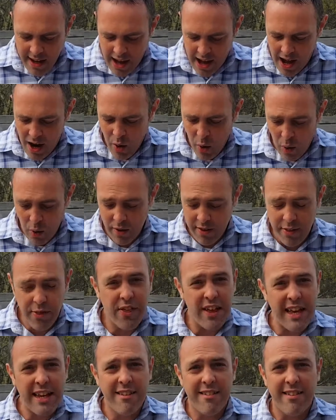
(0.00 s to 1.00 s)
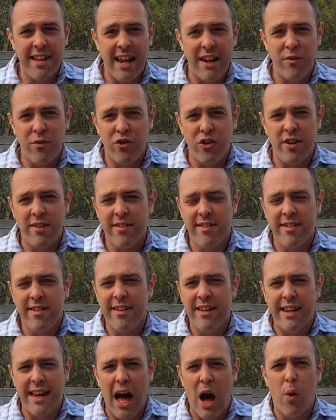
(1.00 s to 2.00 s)
or things that have just
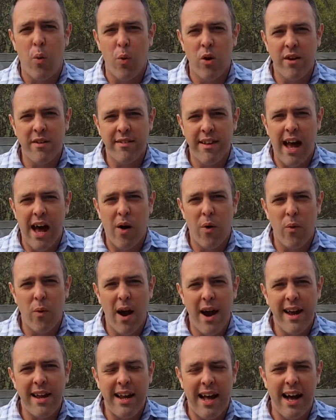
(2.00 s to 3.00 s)
not worked out right.